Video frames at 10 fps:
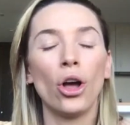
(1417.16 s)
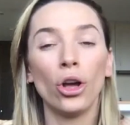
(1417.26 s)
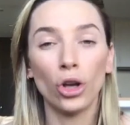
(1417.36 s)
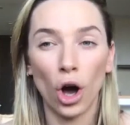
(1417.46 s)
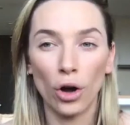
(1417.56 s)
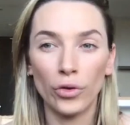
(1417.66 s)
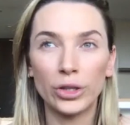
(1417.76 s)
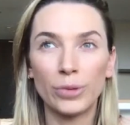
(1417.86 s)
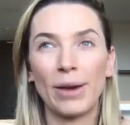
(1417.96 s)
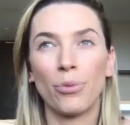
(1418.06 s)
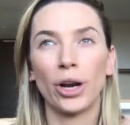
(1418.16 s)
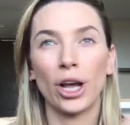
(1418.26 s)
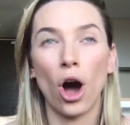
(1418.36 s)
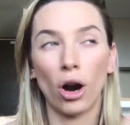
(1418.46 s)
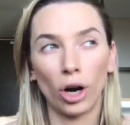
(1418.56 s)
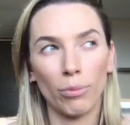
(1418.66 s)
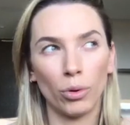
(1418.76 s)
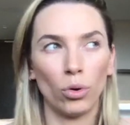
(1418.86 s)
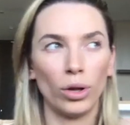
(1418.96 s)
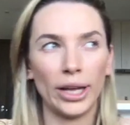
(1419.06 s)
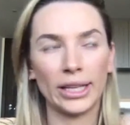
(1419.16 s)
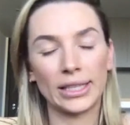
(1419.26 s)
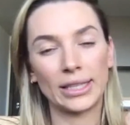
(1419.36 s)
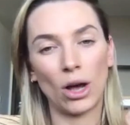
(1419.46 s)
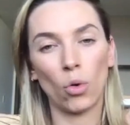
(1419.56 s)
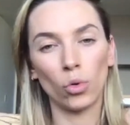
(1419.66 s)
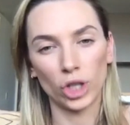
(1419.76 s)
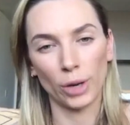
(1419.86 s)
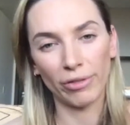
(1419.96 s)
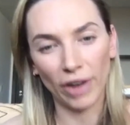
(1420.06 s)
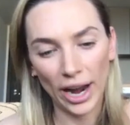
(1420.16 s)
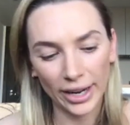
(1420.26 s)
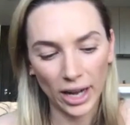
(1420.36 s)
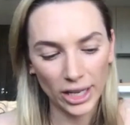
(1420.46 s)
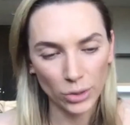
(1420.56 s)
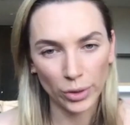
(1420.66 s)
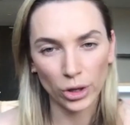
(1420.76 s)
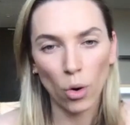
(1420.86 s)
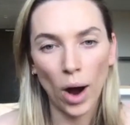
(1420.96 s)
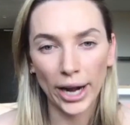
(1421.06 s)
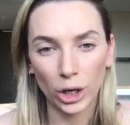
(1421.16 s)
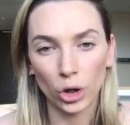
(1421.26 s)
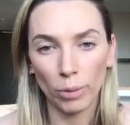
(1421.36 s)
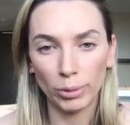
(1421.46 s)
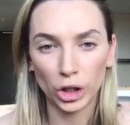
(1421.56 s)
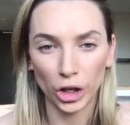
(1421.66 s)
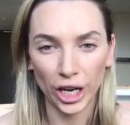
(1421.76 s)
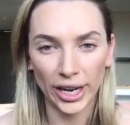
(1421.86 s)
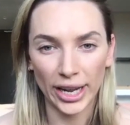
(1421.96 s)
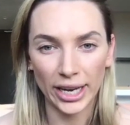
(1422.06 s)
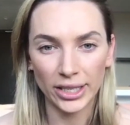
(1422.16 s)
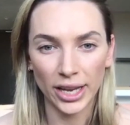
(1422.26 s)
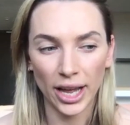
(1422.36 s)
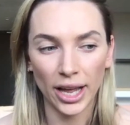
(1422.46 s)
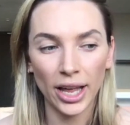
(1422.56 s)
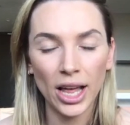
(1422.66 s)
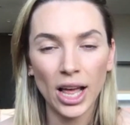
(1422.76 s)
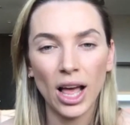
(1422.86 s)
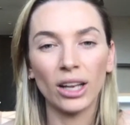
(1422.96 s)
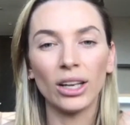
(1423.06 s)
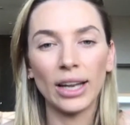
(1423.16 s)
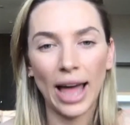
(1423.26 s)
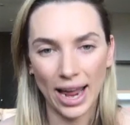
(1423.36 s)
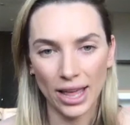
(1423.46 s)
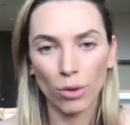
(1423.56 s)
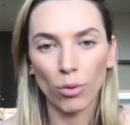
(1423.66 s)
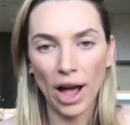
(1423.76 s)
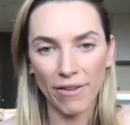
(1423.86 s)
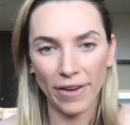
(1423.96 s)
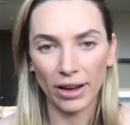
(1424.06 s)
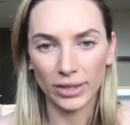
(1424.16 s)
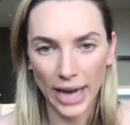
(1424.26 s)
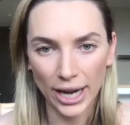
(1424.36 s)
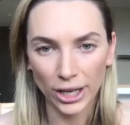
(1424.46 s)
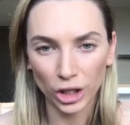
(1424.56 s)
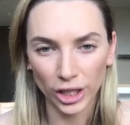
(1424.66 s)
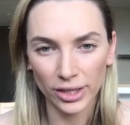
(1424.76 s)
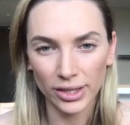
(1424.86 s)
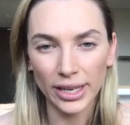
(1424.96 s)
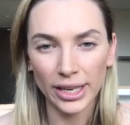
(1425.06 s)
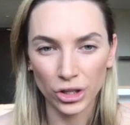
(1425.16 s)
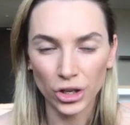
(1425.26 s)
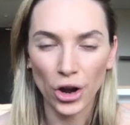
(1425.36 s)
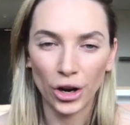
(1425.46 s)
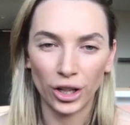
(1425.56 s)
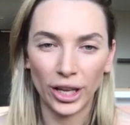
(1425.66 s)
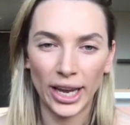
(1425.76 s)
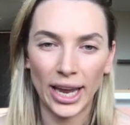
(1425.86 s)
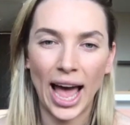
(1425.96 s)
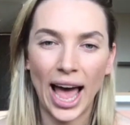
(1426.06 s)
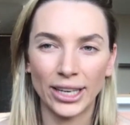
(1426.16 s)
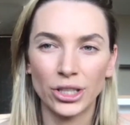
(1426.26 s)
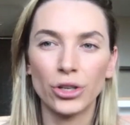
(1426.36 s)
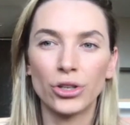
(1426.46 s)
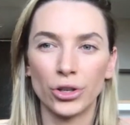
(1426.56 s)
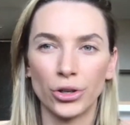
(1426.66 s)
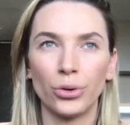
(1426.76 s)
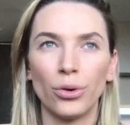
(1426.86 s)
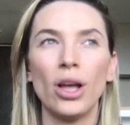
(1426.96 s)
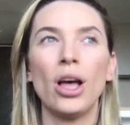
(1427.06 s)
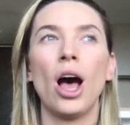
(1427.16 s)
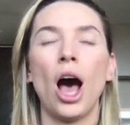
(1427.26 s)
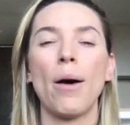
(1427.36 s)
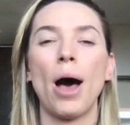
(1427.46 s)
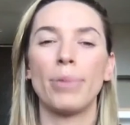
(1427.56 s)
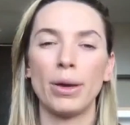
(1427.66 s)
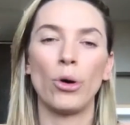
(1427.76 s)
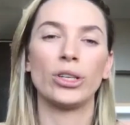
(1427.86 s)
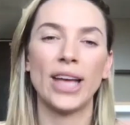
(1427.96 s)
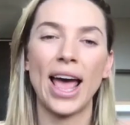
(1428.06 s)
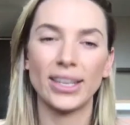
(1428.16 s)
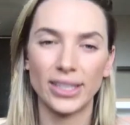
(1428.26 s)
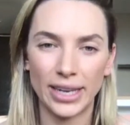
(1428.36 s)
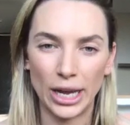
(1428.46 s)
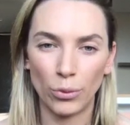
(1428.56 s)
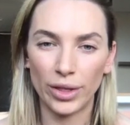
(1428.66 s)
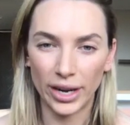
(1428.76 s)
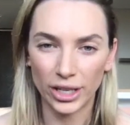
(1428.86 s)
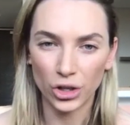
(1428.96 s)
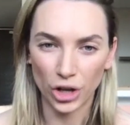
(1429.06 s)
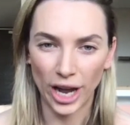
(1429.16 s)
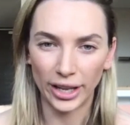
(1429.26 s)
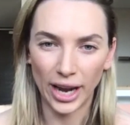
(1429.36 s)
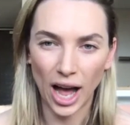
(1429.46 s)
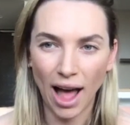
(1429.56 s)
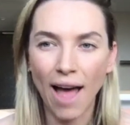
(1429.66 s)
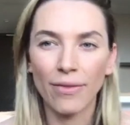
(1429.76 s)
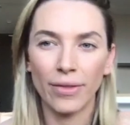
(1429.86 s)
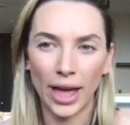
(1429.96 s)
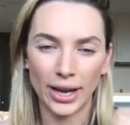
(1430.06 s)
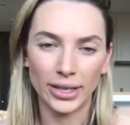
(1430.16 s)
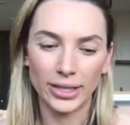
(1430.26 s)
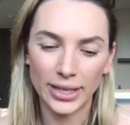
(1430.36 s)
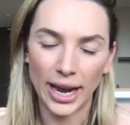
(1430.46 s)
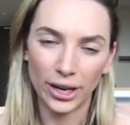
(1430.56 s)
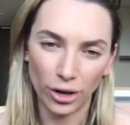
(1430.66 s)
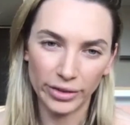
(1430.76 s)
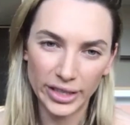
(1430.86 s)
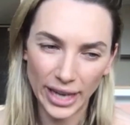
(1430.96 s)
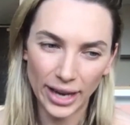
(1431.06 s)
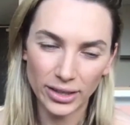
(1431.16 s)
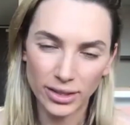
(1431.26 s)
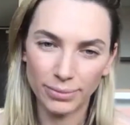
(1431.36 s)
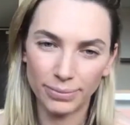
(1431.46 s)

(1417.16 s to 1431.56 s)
COVID's been pretty horrible, it's also provided us with quite a good opportunity to lay the right foundations internally and to do a bit more testing within Australia and then to take it overseas.